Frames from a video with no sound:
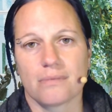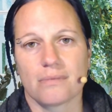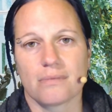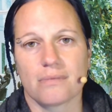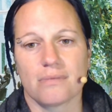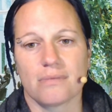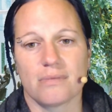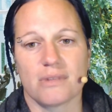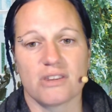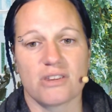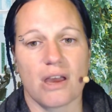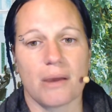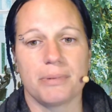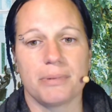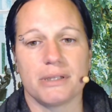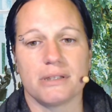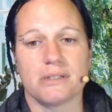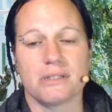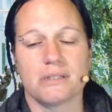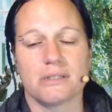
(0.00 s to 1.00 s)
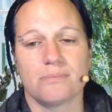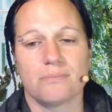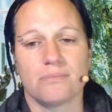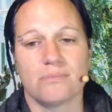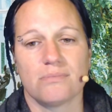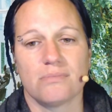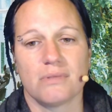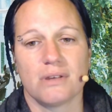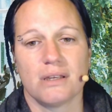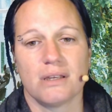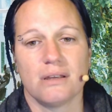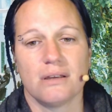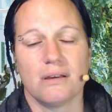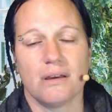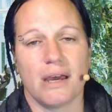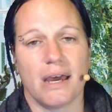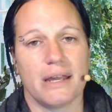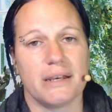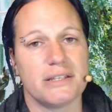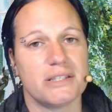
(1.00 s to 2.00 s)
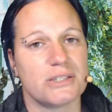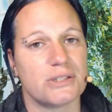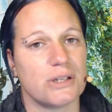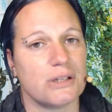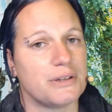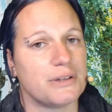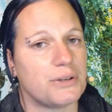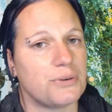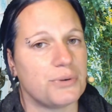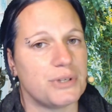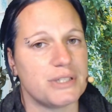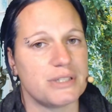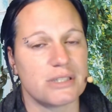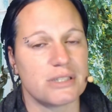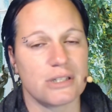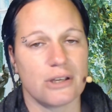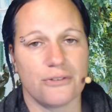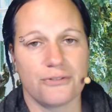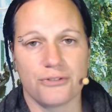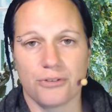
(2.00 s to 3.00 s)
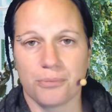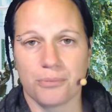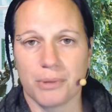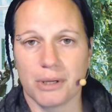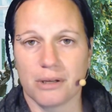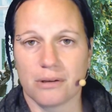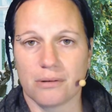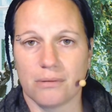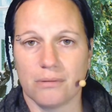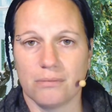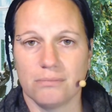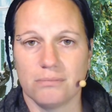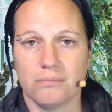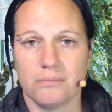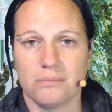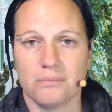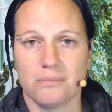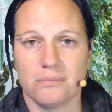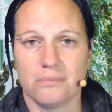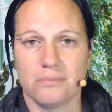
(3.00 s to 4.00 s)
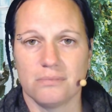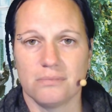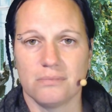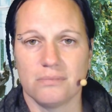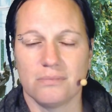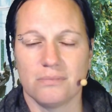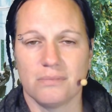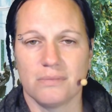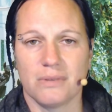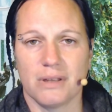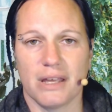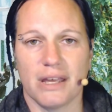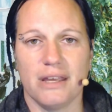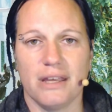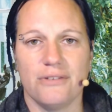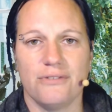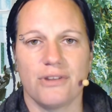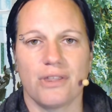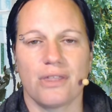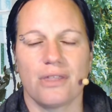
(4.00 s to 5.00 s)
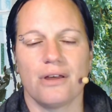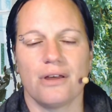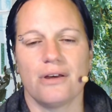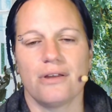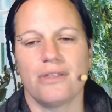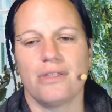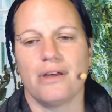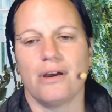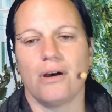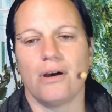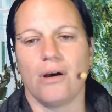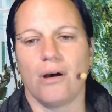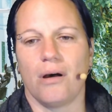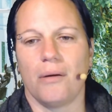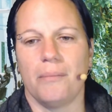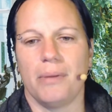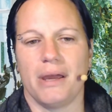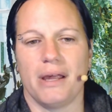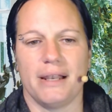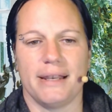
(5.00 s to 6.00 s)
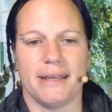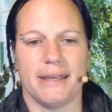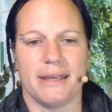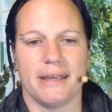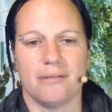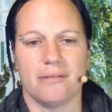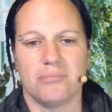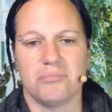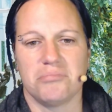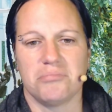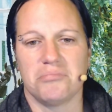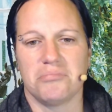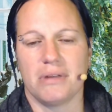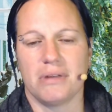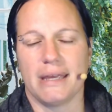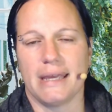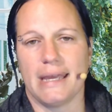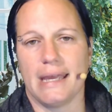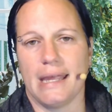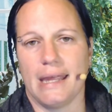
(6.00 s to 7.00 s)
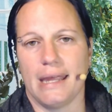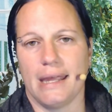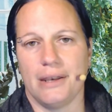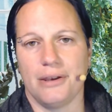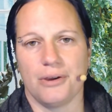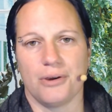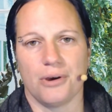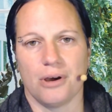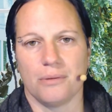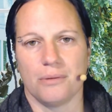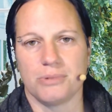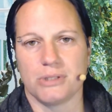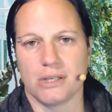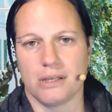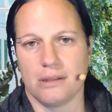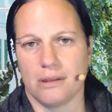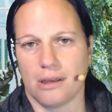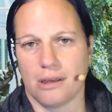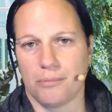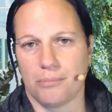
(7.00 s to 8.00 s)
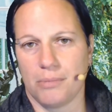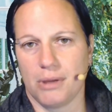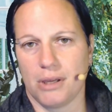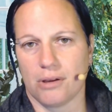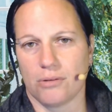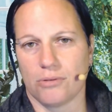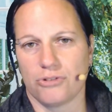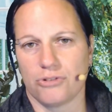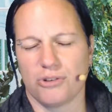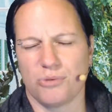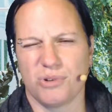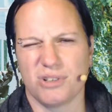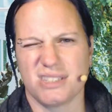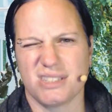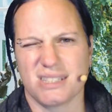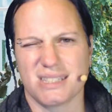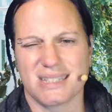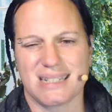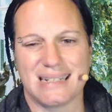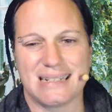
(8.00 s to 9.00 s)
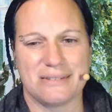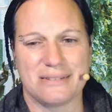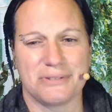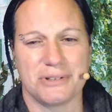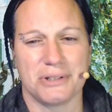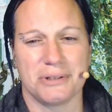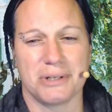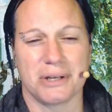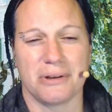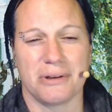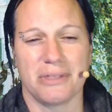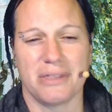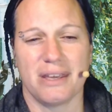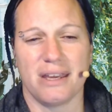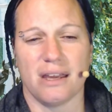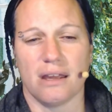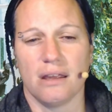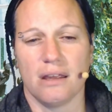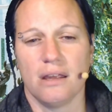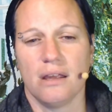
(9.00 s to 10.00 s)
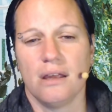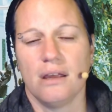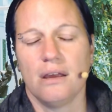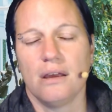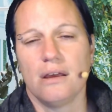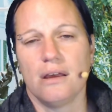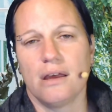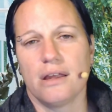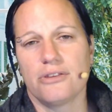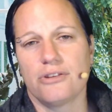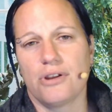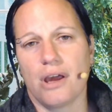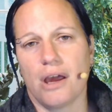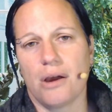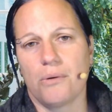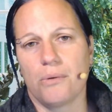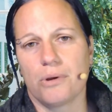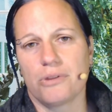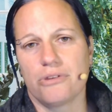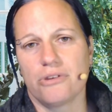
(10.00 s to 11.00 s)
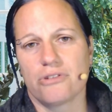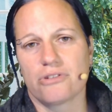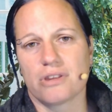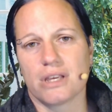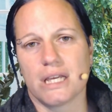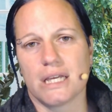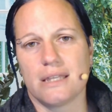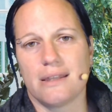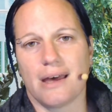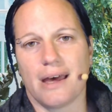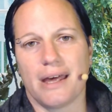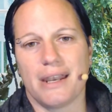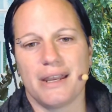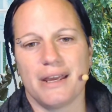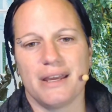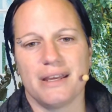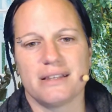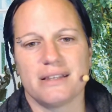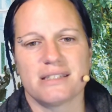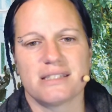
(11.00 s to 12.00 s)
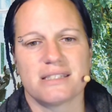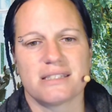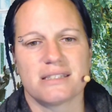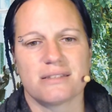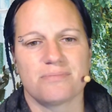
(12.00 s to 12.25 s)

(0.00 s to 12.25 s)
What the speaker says: This happens, and it still increases after a meal, even though there are barely any carbs in that meal. So what's kind of going on there? And today I want to say that it's